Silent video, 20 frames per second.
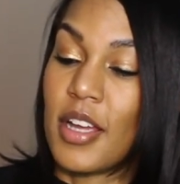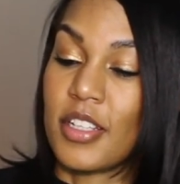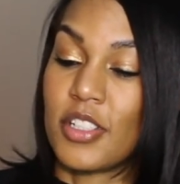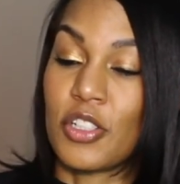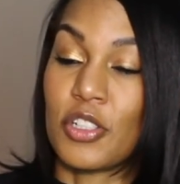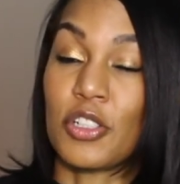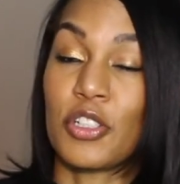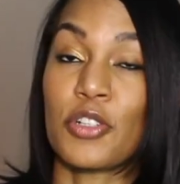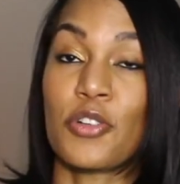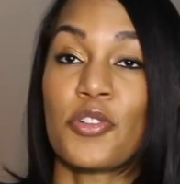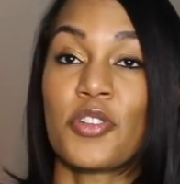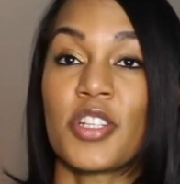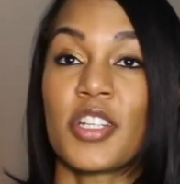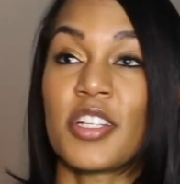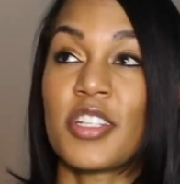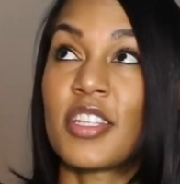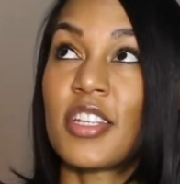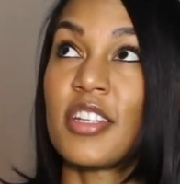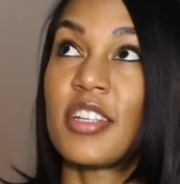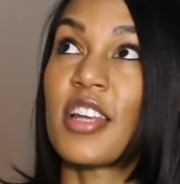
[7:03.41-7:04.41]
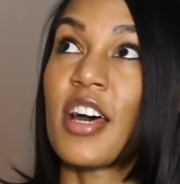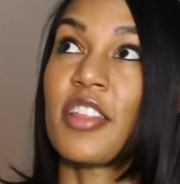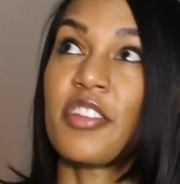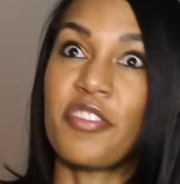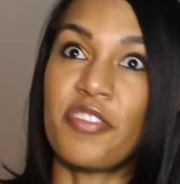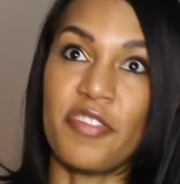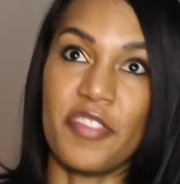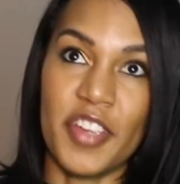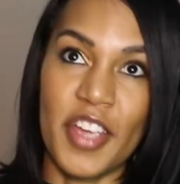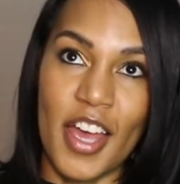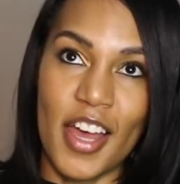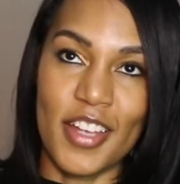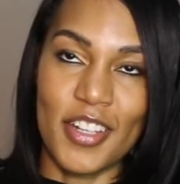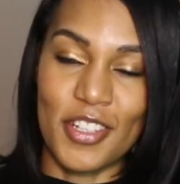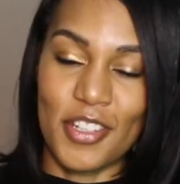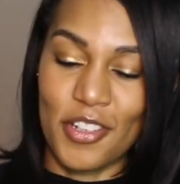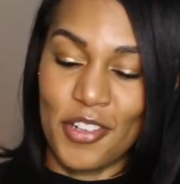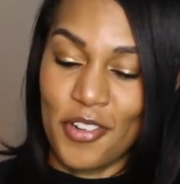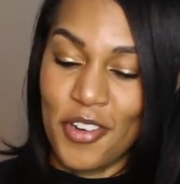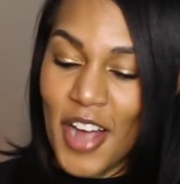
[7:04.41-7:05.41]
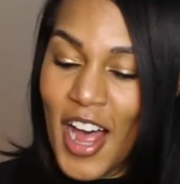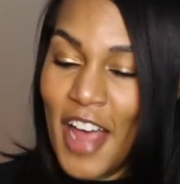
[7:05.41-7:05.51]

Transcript: To close it, it's another fiasco.